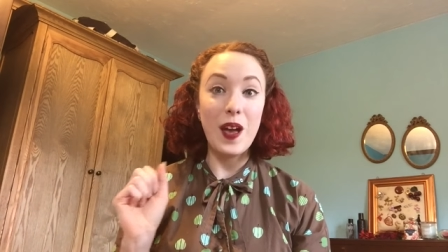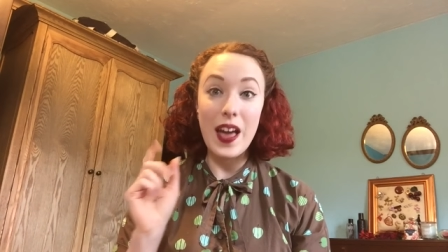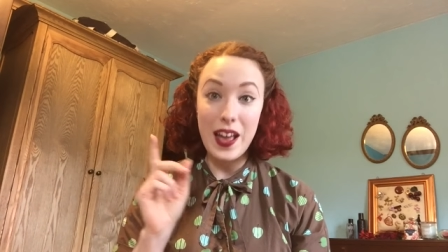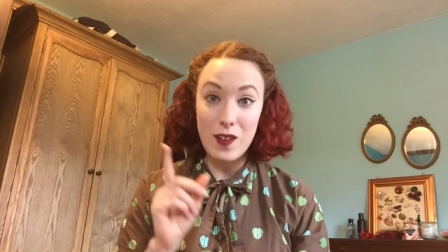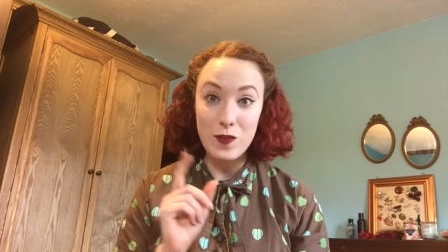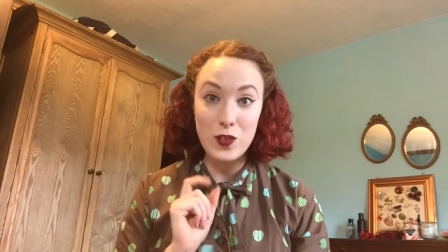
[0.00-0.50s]

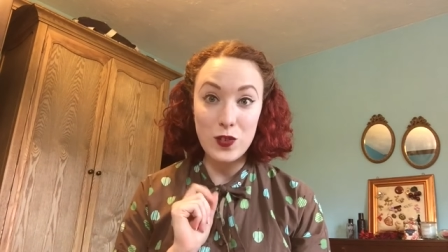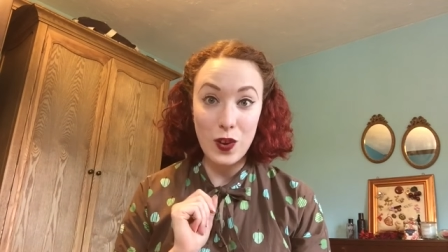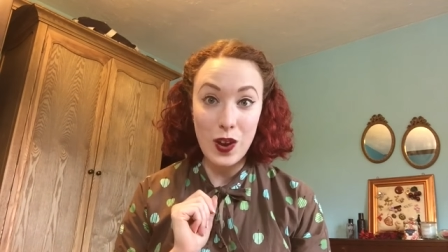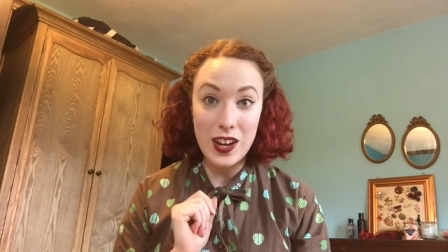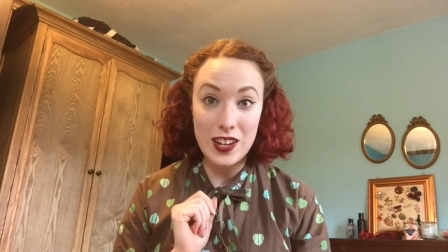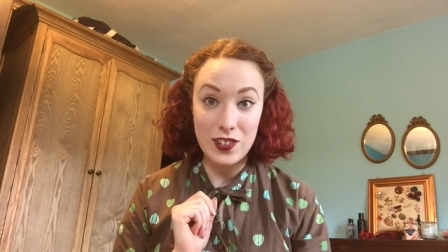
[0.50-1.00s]
I have
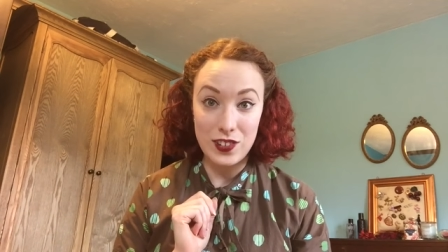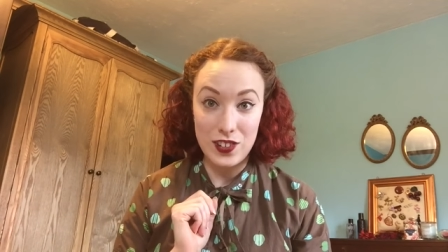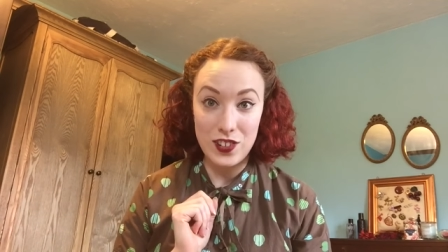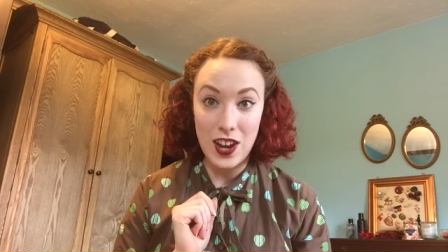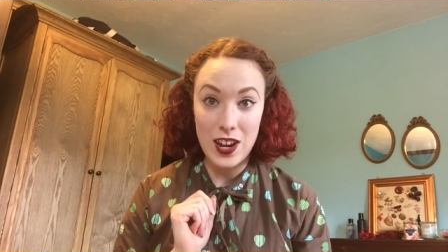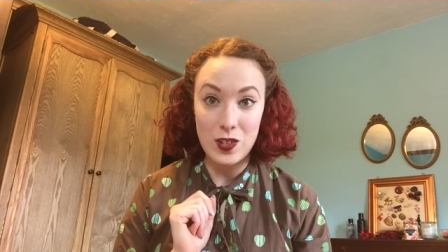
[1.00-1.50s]
tried to
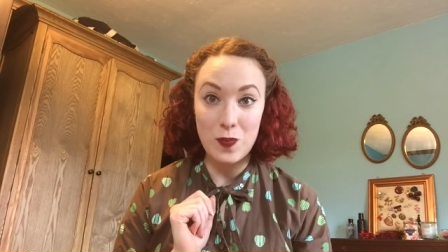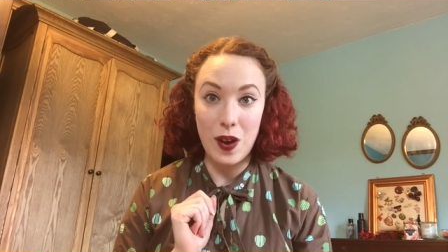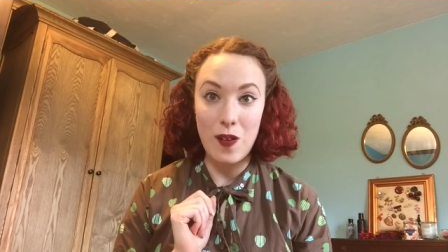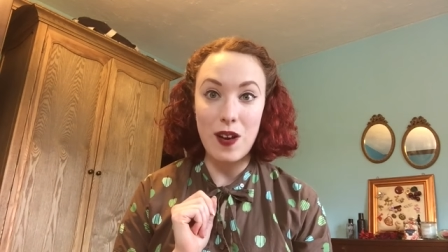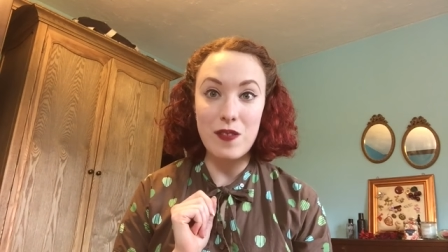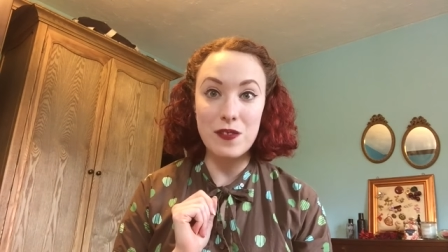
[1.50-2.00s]
change
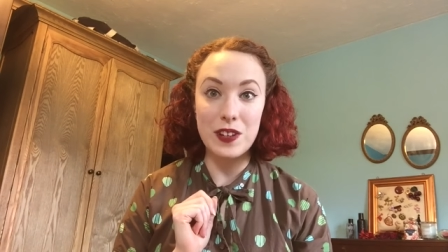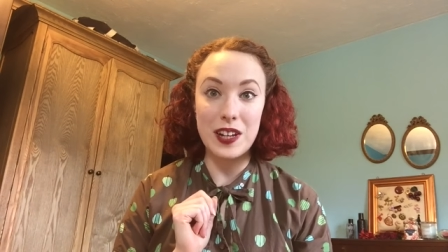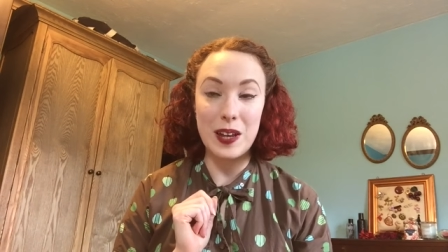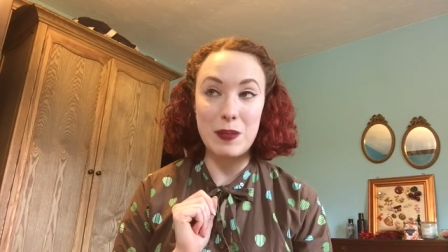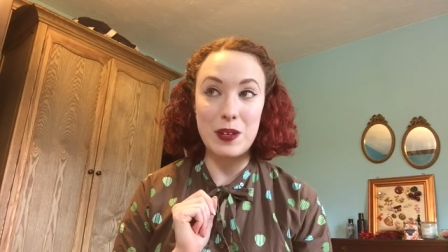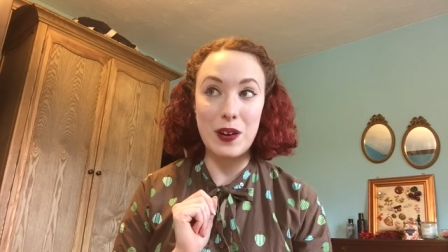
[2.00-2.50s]
my Ravelry
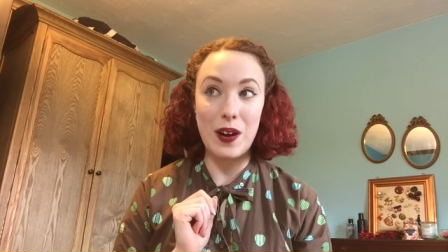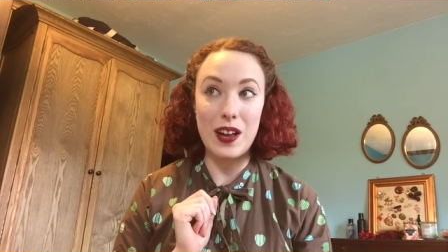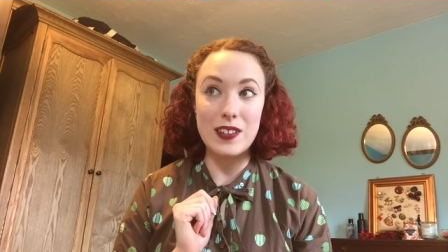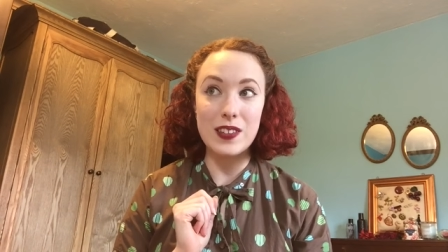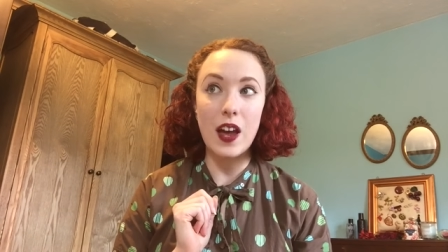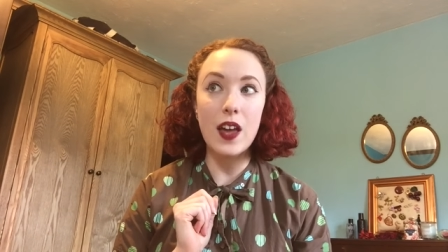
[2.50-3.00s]
name, you
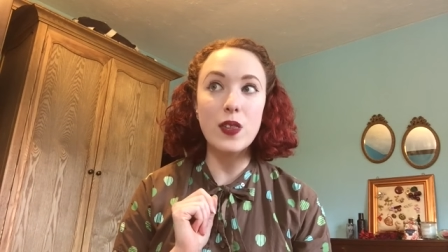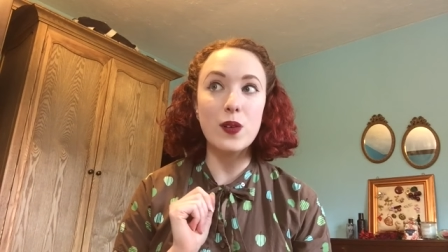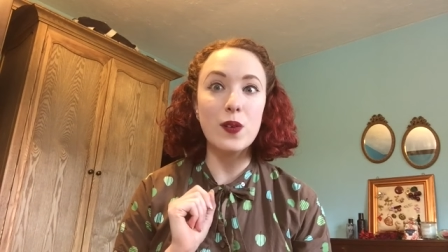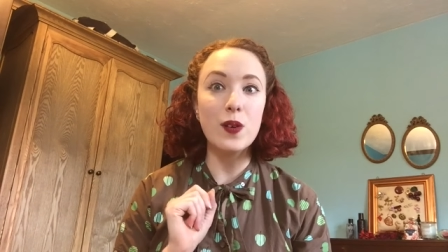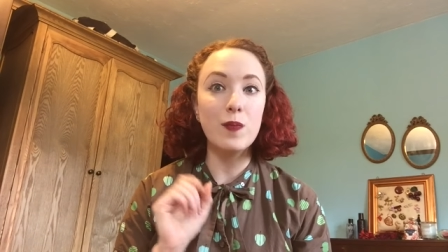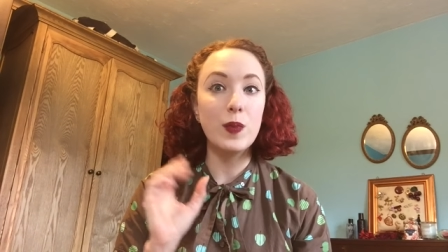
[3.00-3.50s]
guys. I
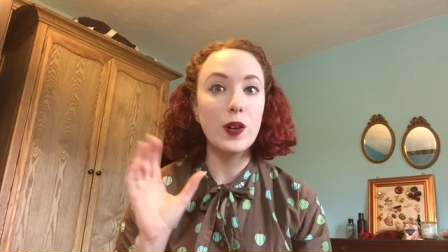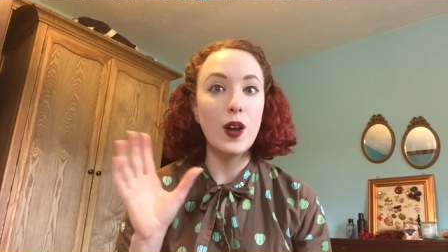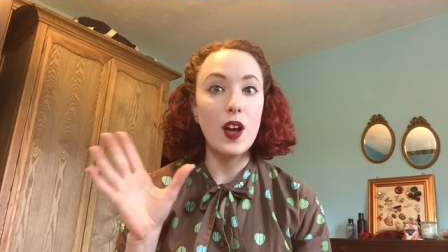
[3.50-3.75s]
thought,